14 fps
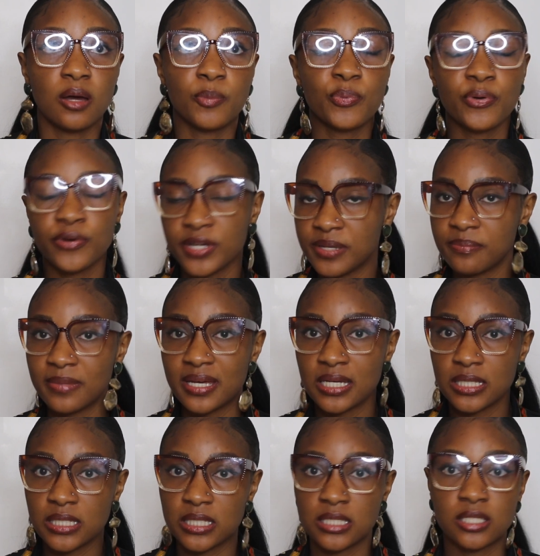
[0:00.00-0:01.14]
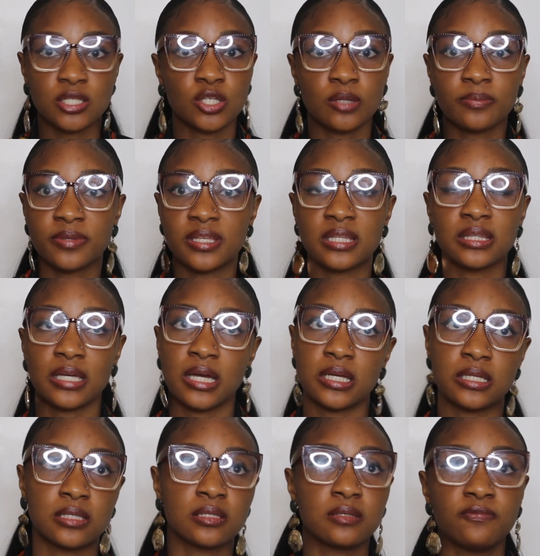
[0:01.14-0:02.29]
pre-med is something that
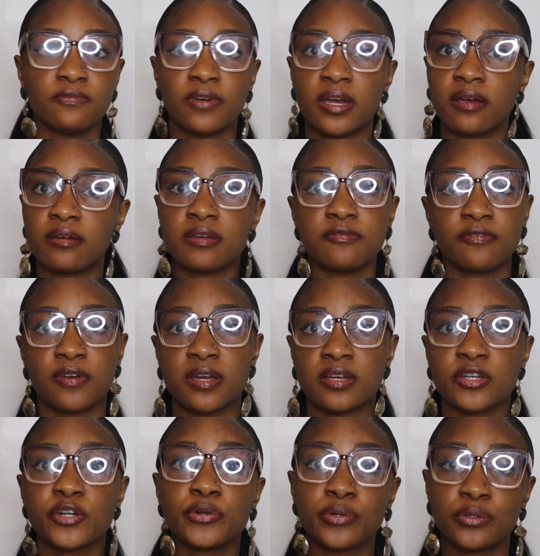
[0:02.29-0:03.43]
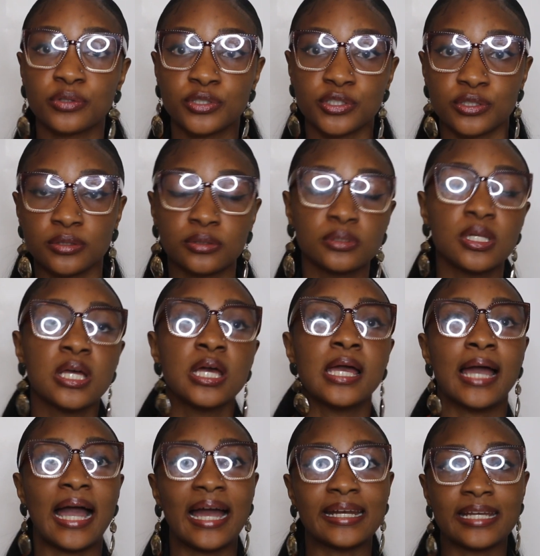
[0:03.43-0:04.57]
is very, very crucial
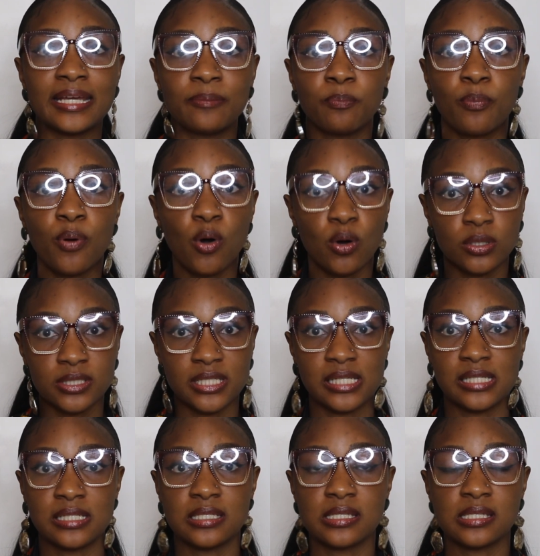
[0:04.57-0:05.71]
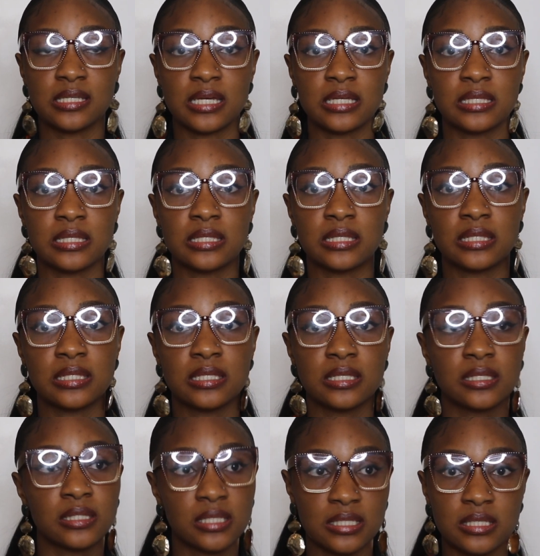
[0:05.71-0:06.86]
and important in
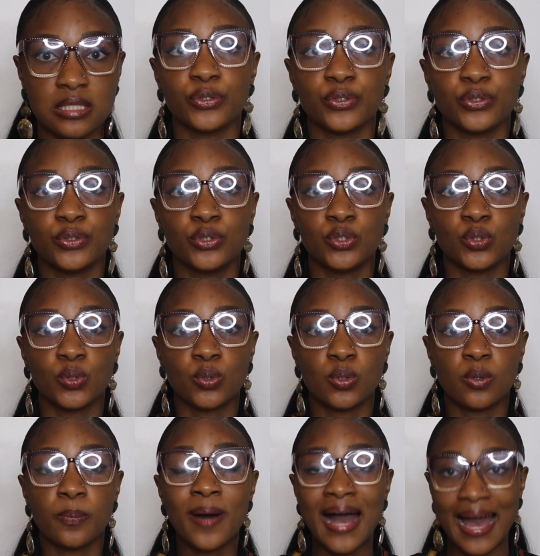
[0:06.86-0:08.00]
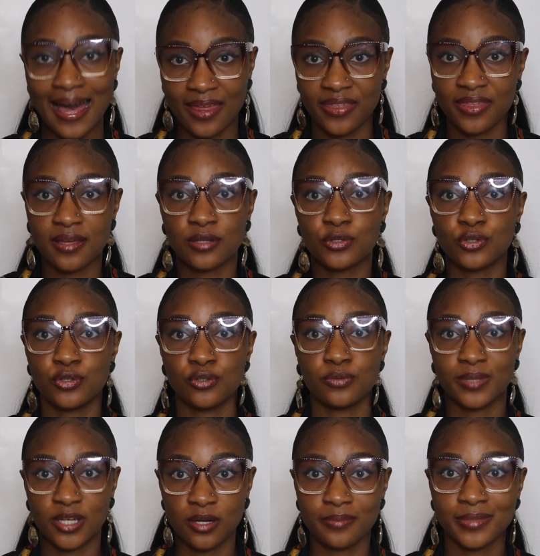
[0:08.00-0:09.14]
your path to
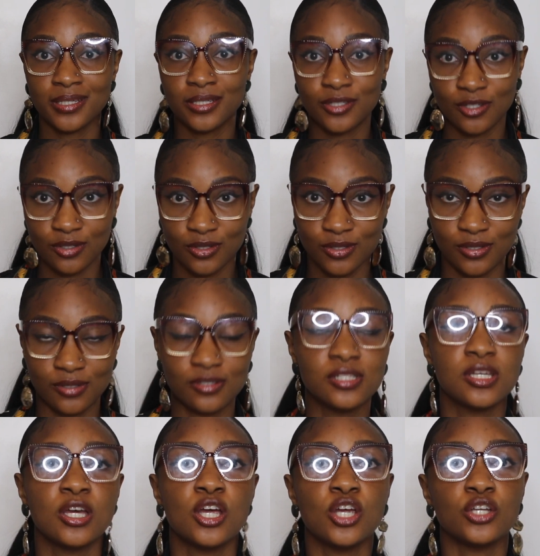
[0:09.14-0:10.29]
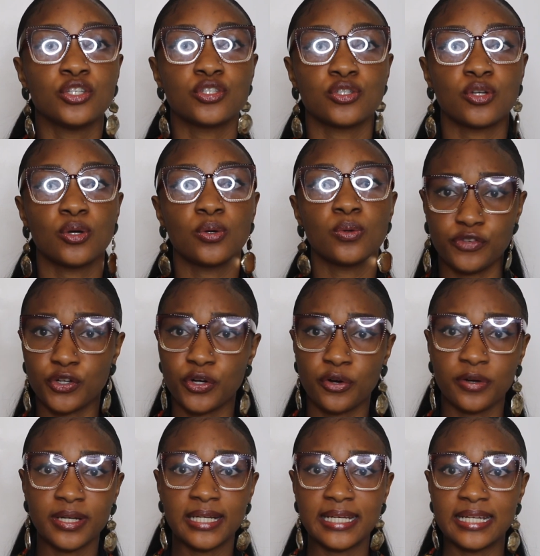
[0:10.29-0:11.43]
becoming a doctor. So if you're
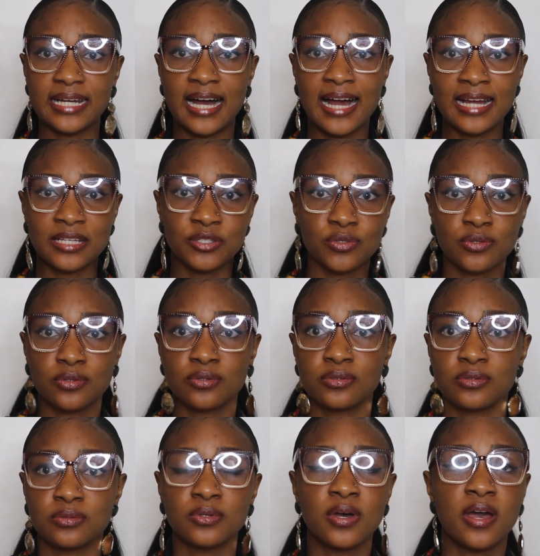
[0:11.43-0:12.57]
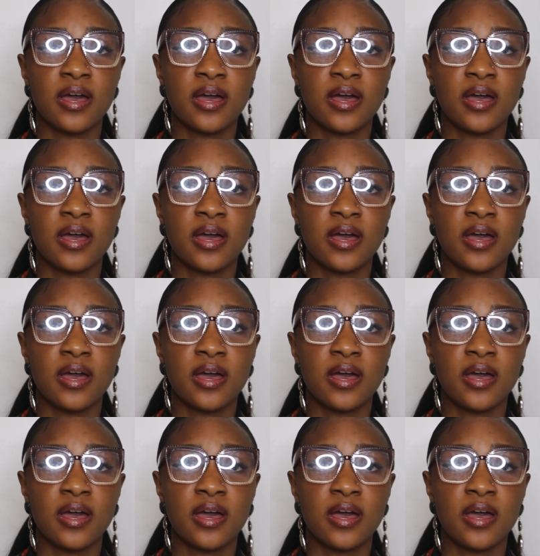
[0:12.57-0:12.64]
currently in high school